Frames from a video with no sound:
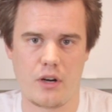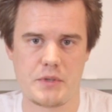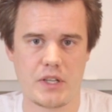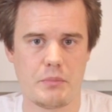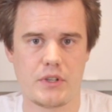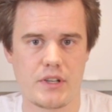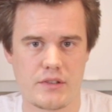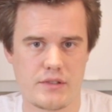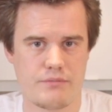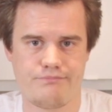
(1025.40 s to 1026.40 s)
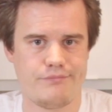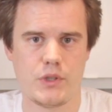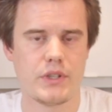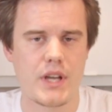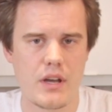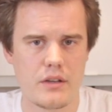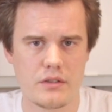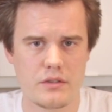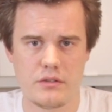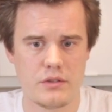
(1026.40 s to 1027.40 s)
object, because you can
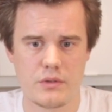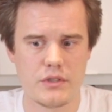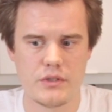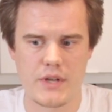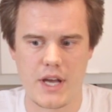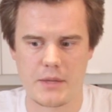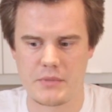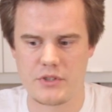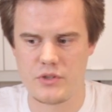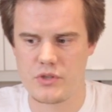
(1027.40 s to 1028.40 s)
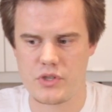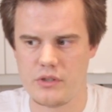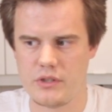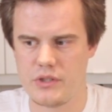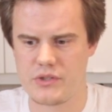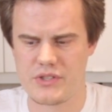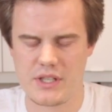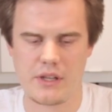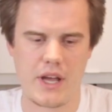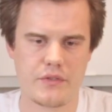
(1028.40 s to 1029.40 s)
do that, but usually you
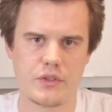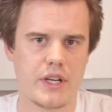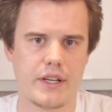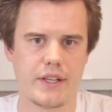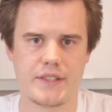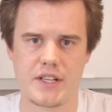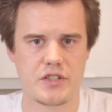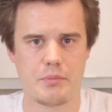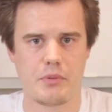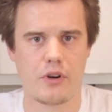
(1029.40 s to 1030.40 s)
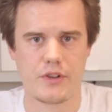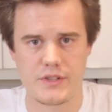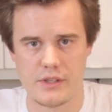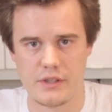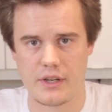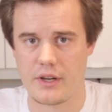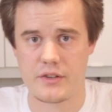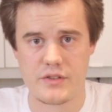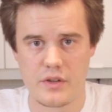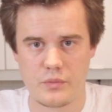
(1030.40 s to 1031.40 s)
still have to kind of attach the parts in another
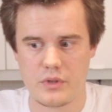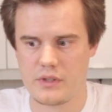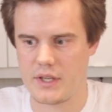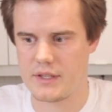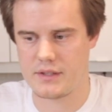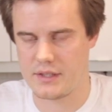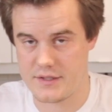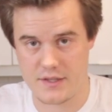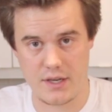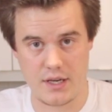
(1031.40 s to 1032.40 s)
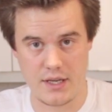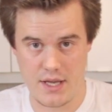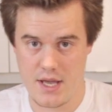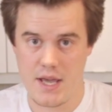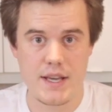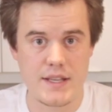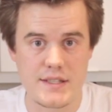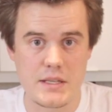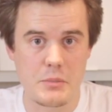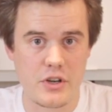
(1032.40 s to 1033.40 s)
software, let's say
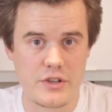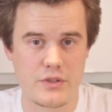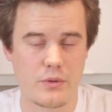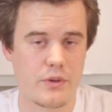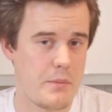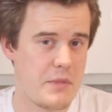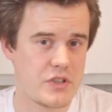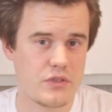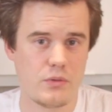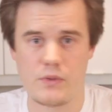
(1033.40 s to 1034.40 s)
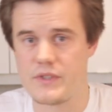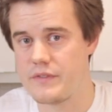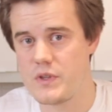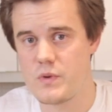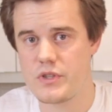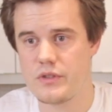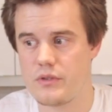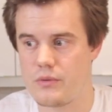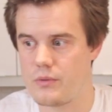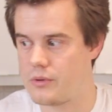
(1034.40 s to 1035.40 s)
ZBrush or the mesh tools in Fusion,
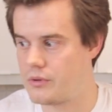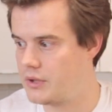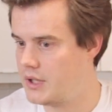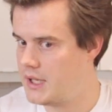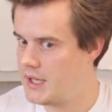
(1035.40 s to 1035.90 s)
or